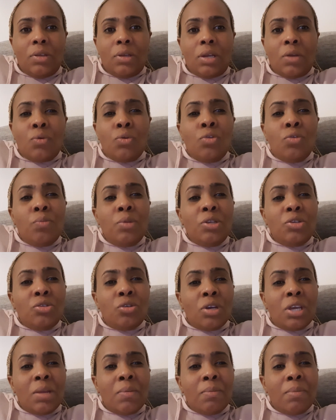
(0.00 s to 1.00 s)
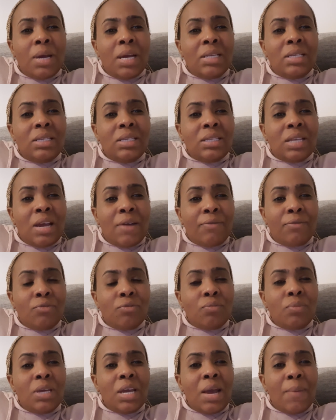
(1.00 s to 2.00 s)
could you be talking bad stuff to
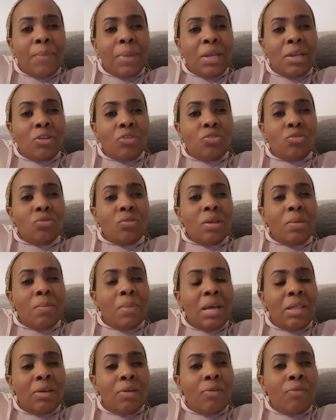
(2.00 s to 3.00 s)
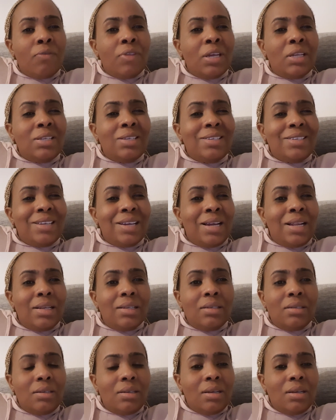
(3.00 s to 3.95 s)
be happening to the mother of that child?